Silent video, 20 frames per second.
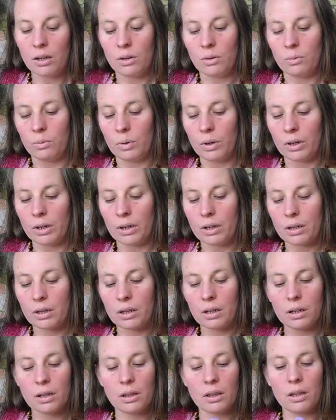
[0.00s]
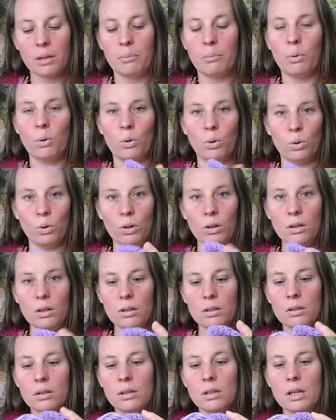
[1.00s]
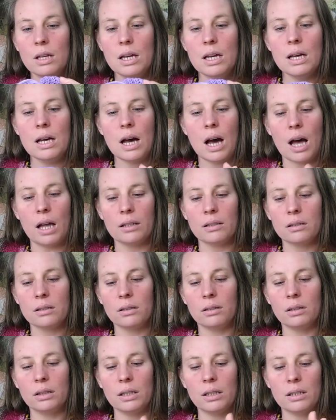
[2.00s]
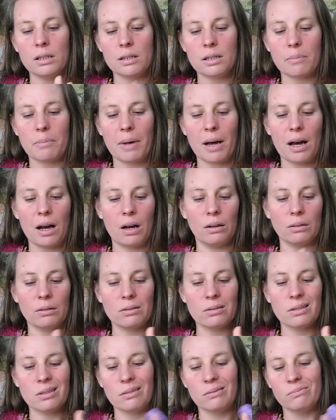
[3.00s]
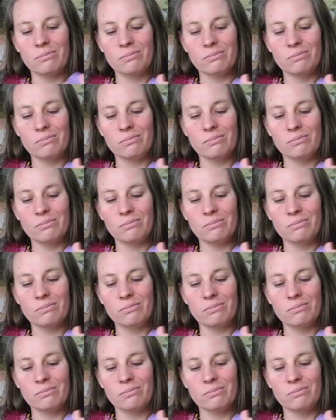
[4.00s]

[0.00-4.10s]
work the ball until it is about